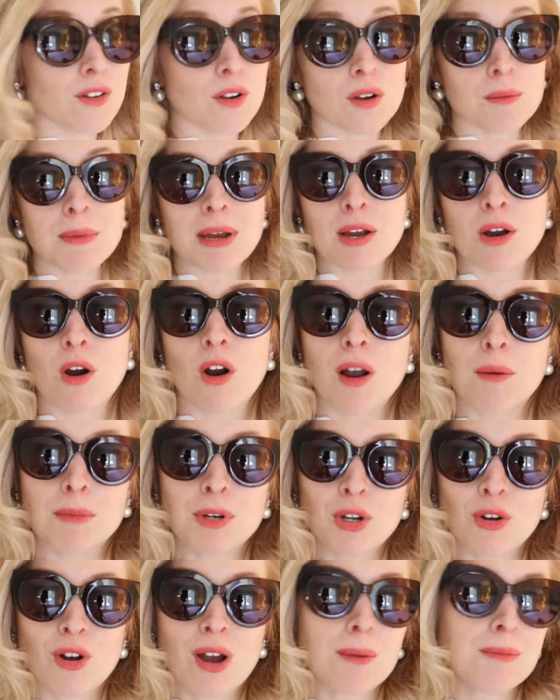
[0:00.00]
they're in my car, I'm
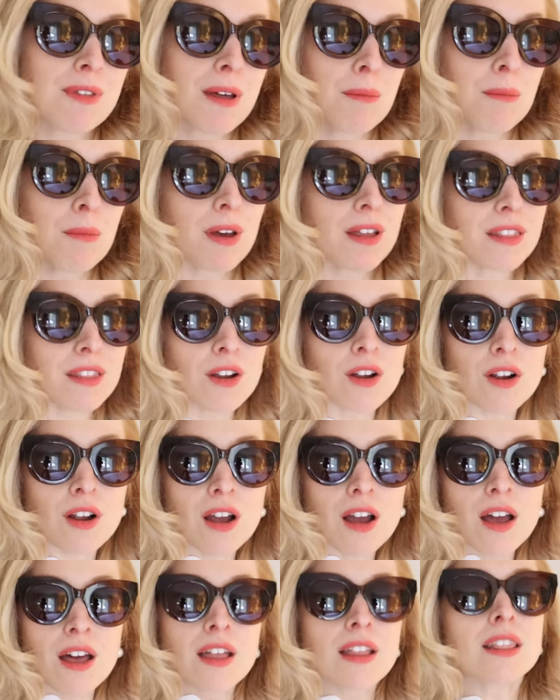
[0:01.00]
gonna grab them, but they're
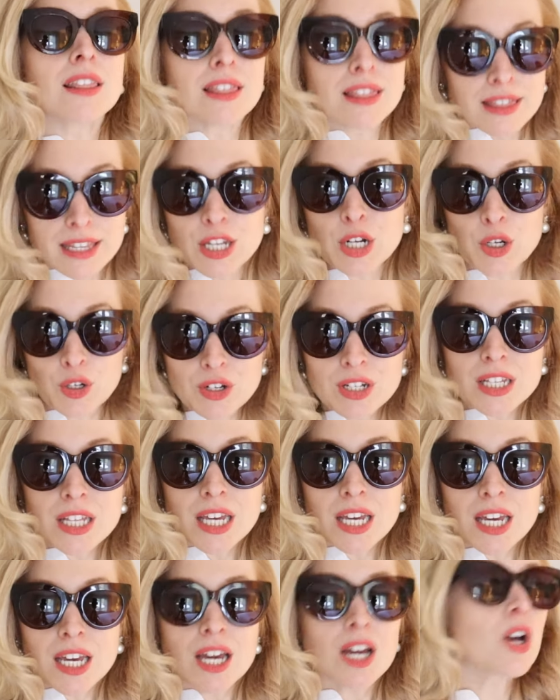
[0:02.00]

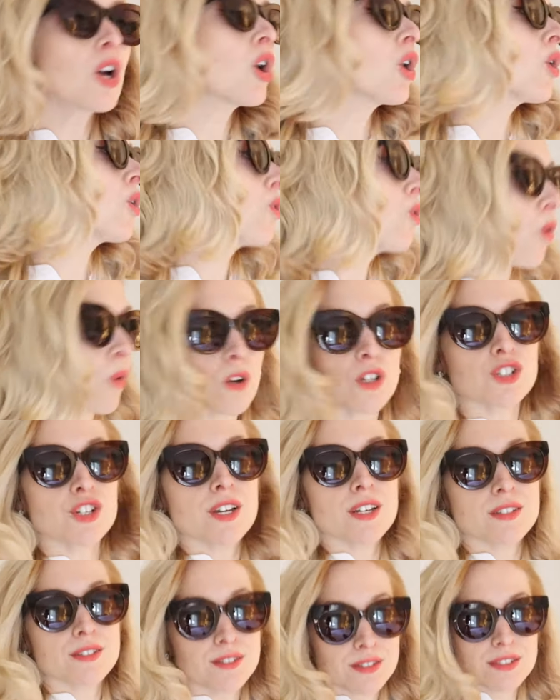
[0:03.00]
literally
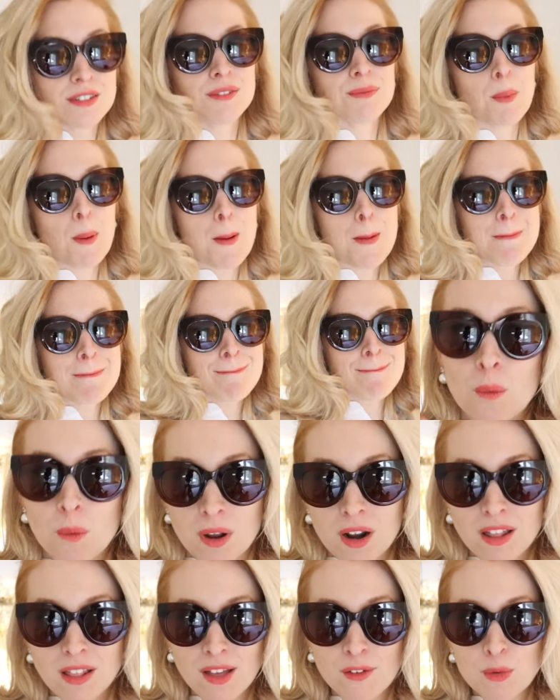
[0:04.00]
gorgeous.
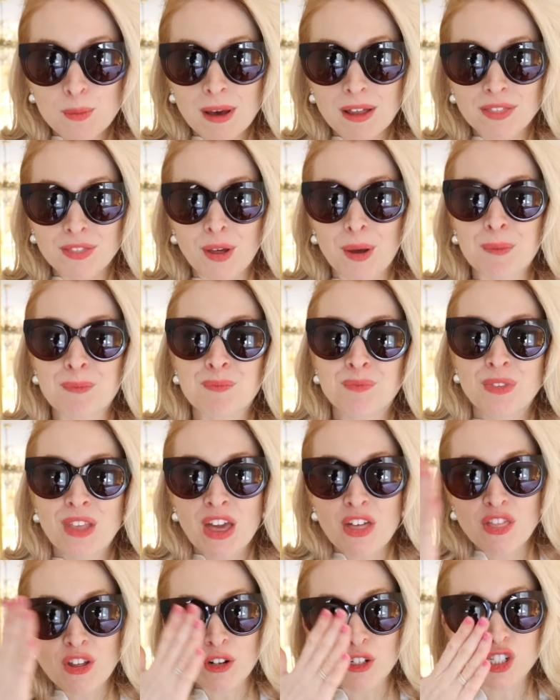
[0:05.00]
What I love about them,
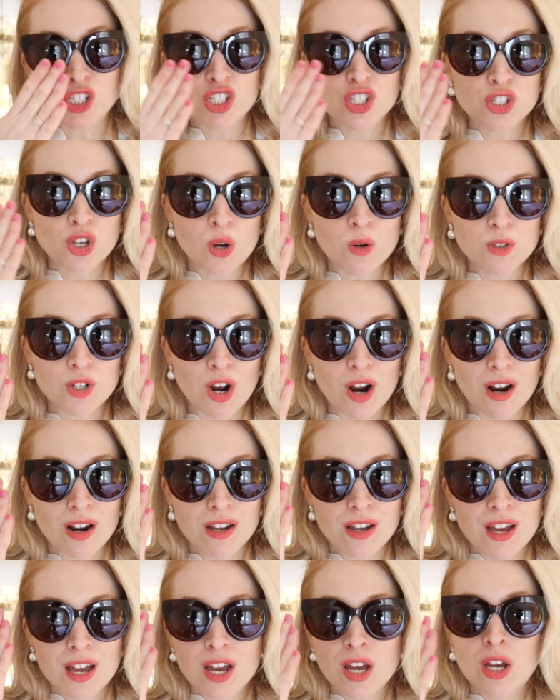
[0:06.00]
they're so
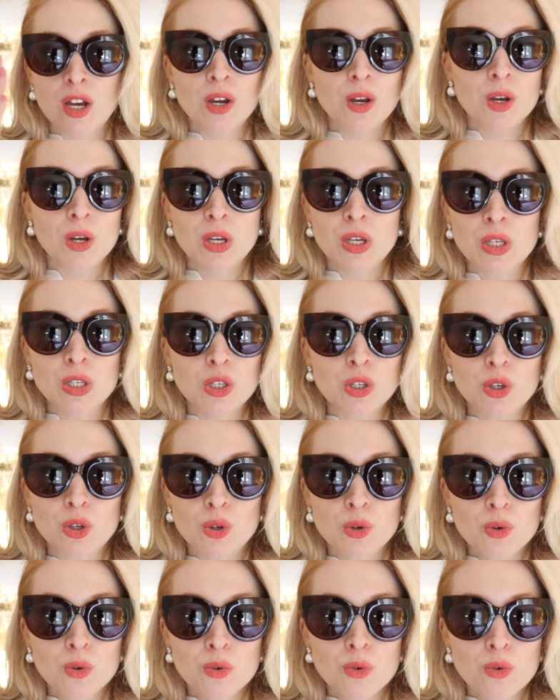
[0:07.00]
dark.
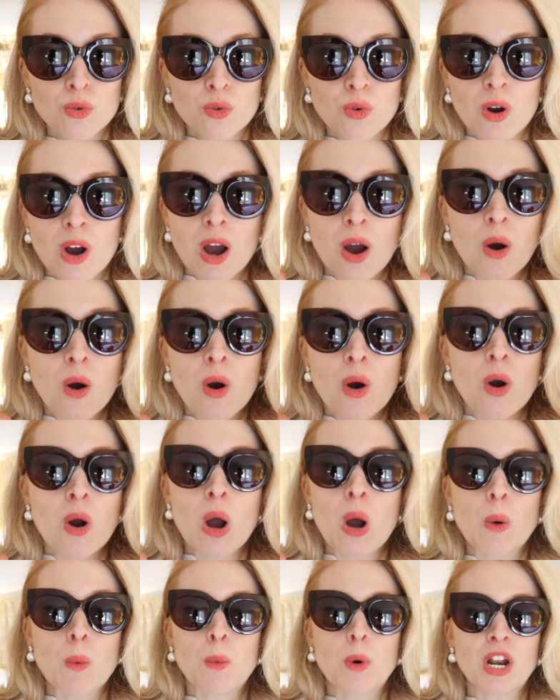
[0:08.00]
You
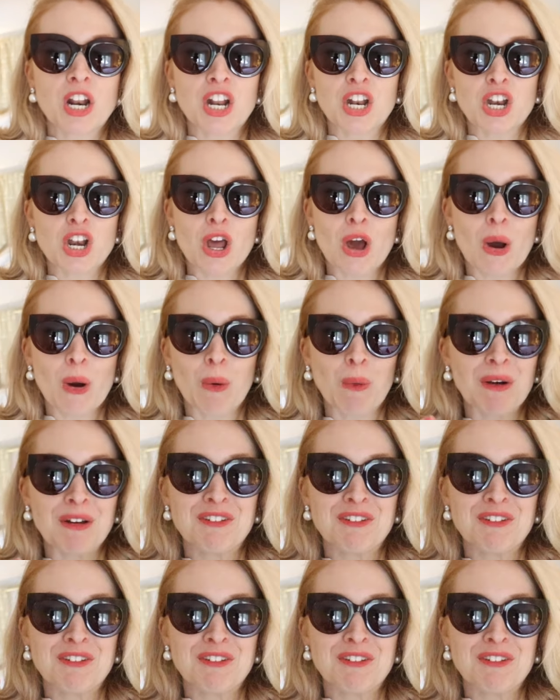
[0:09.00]
wouldn't know